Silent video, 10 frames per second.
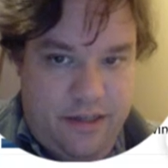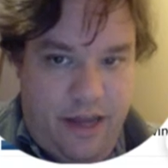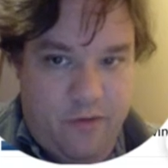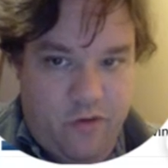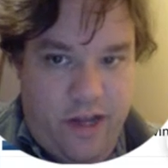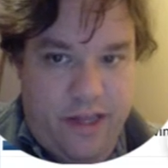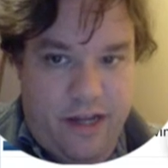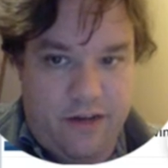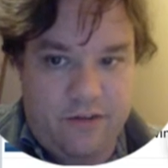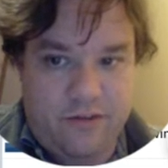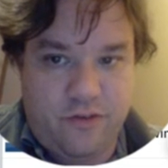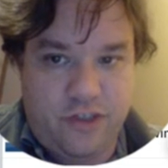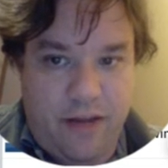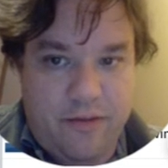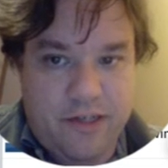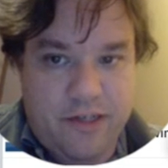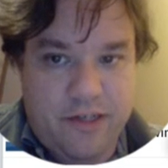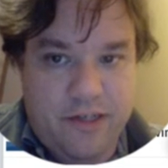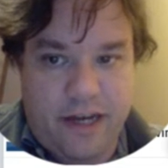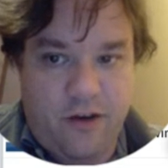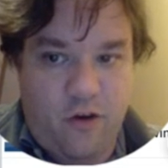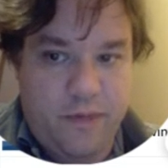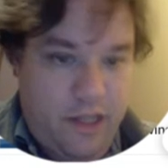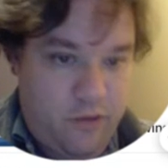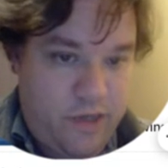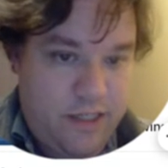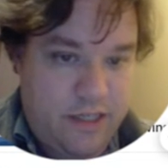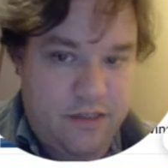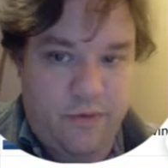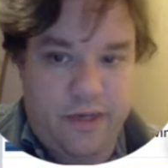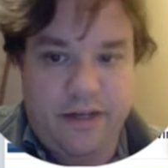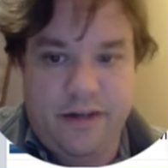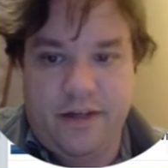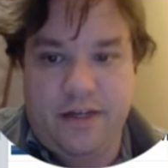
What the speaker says: diamond right now to establish the jack, hoping that West has the queen,